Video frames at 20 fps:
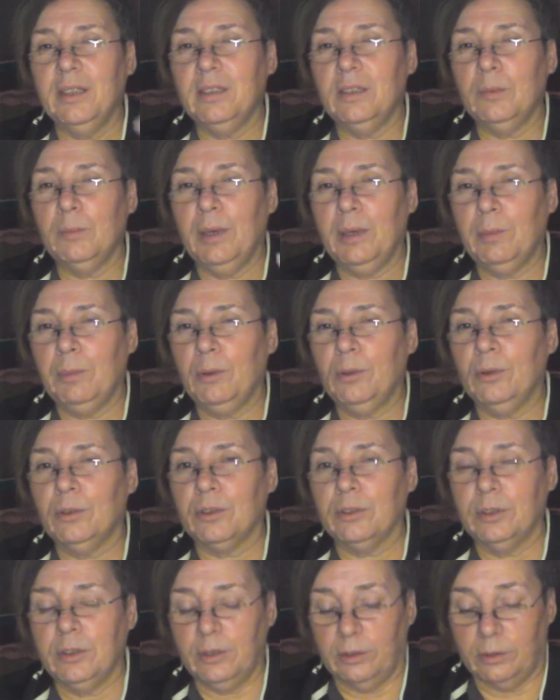a
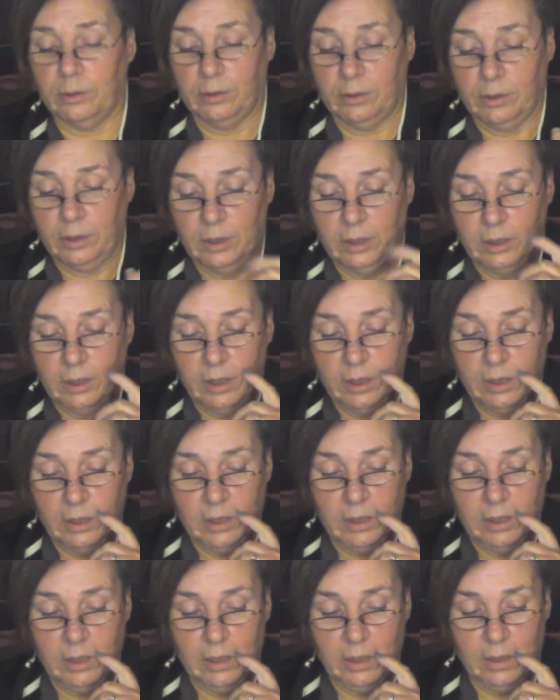bipolar too.
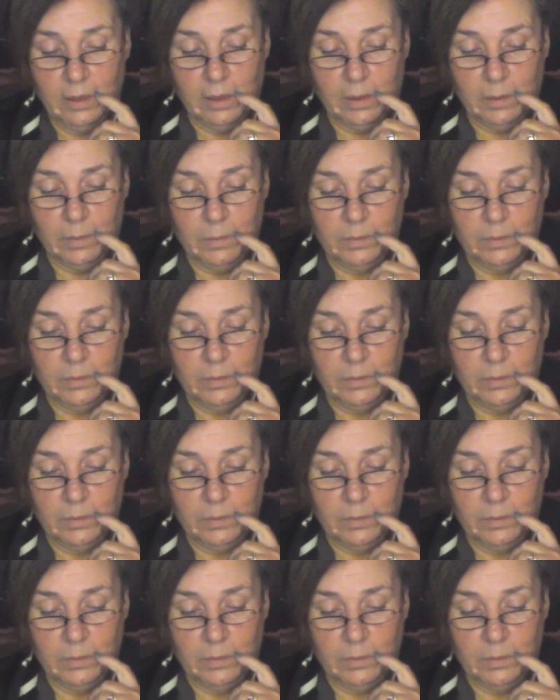I